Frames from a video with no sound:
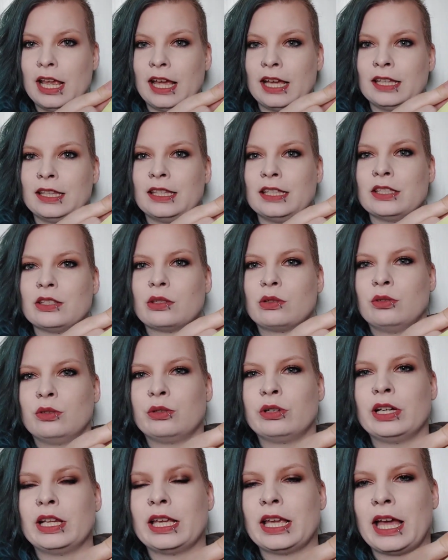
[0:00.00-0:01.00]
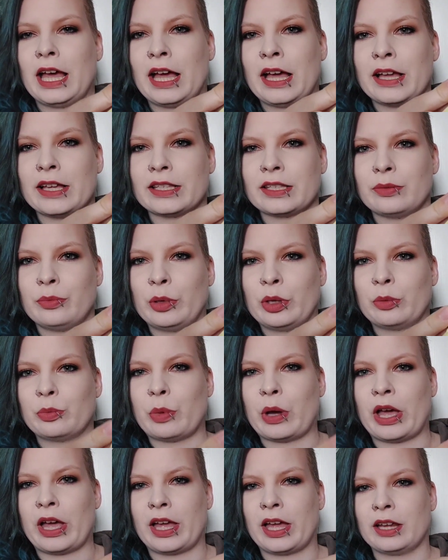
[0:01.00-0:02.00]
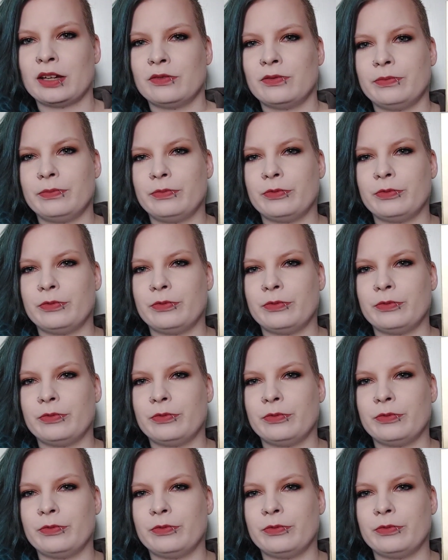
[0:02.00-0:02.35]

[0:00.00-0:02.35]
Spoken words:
And this already has a big pan